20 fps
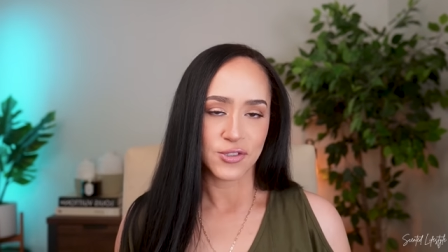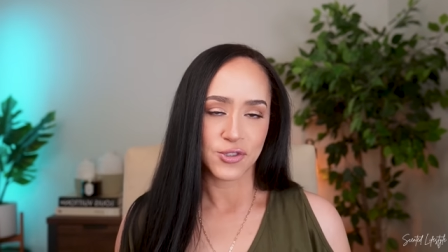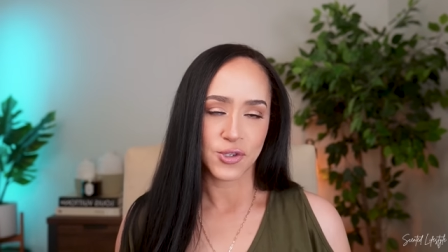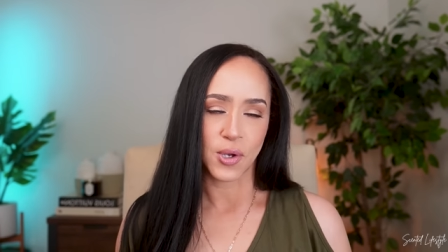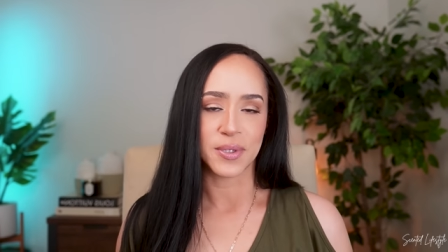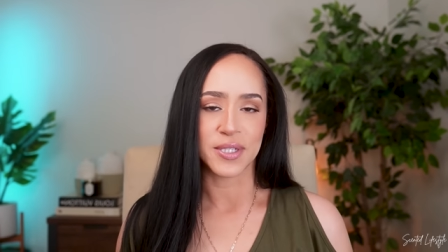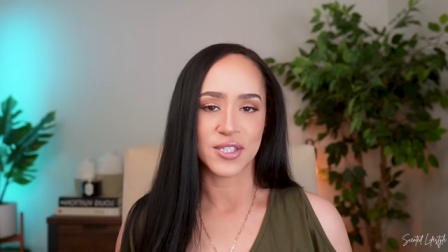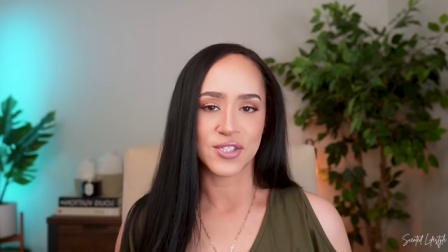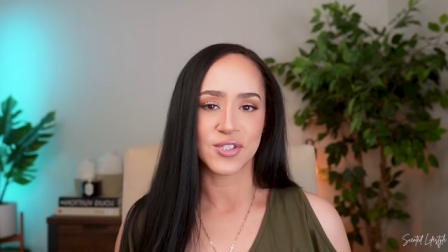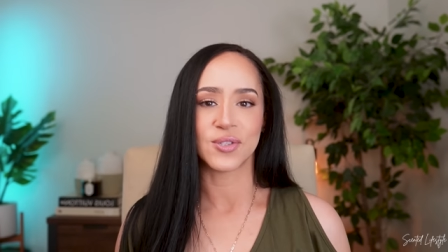
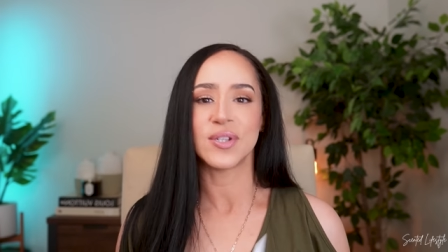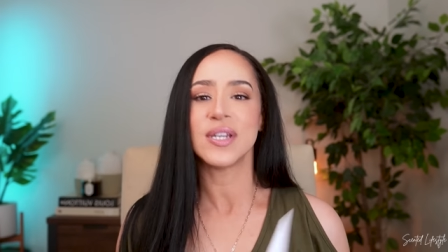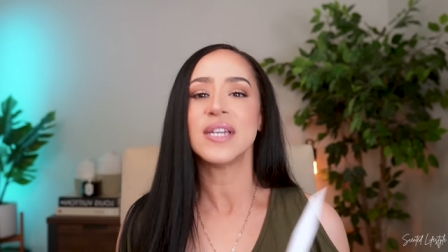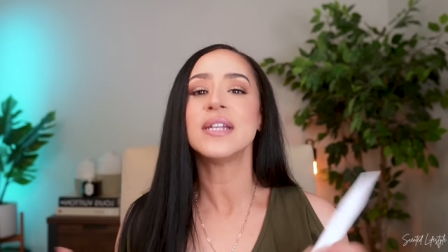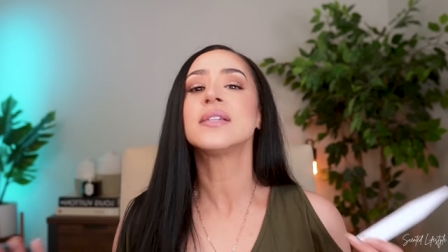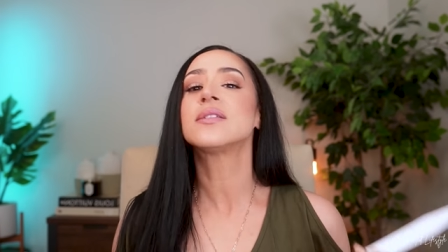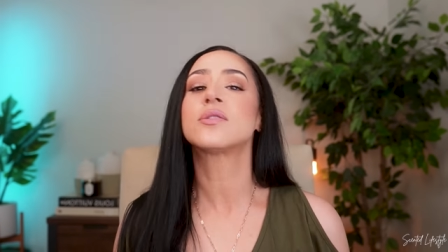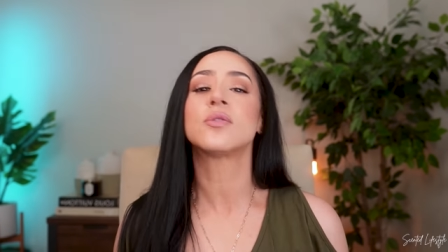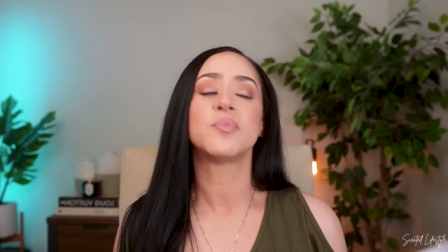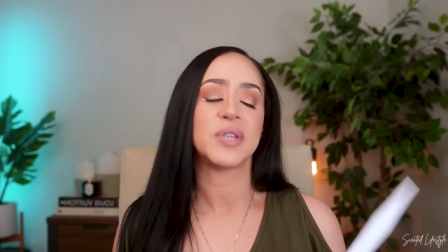So it's, it
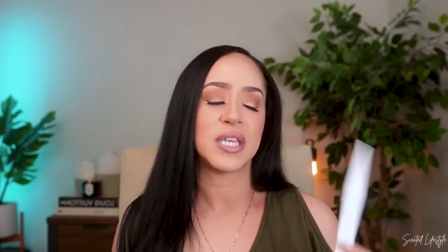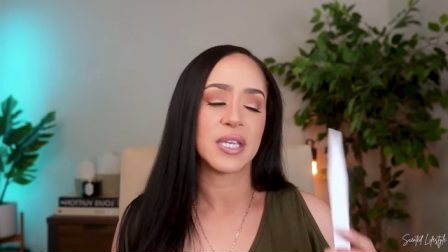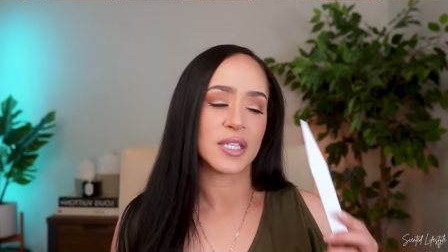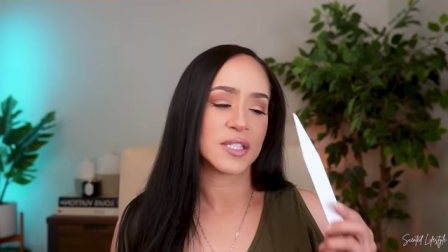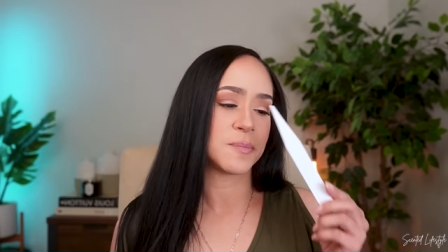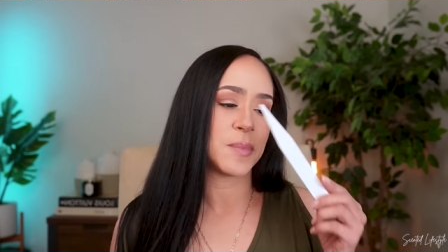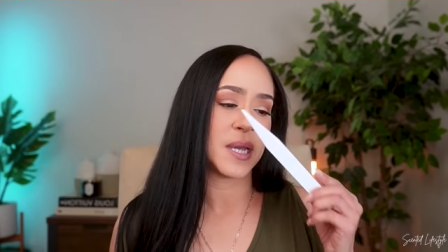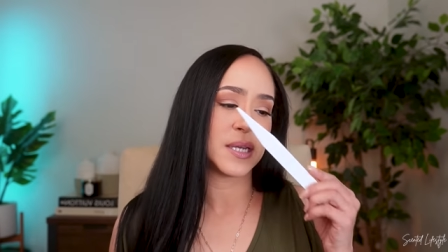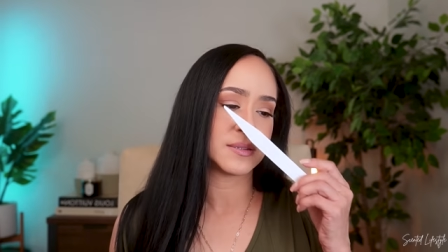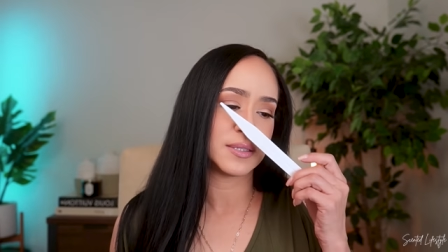is to be
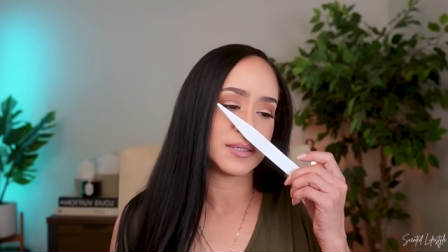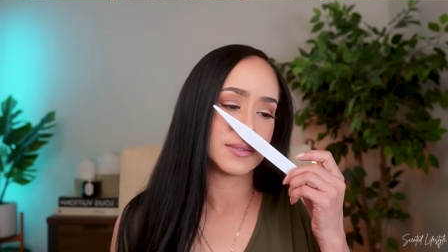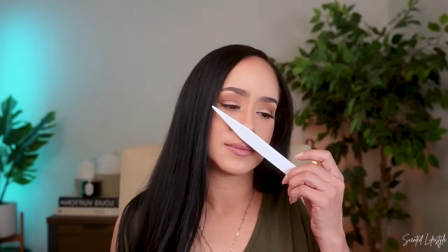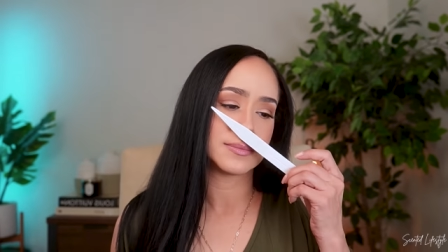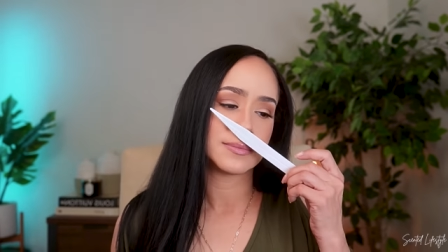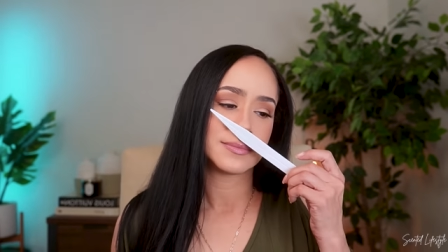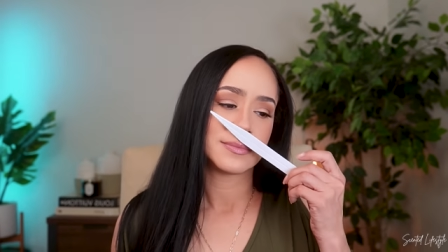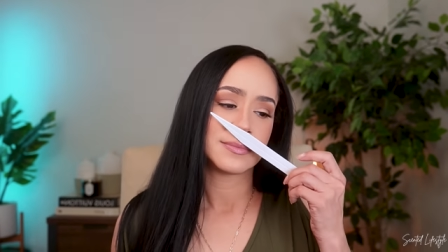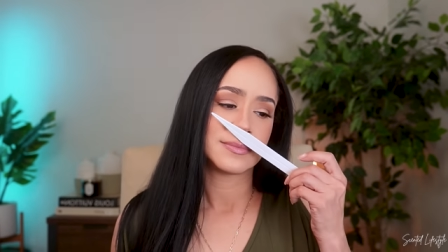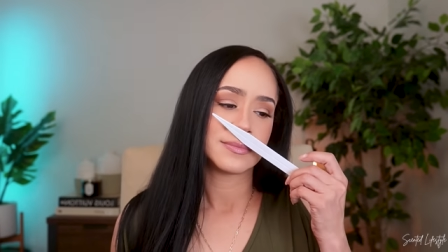expected
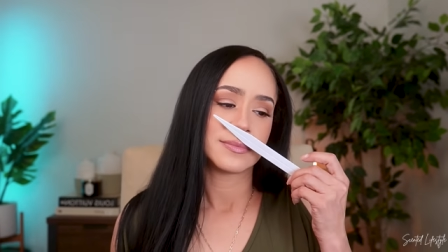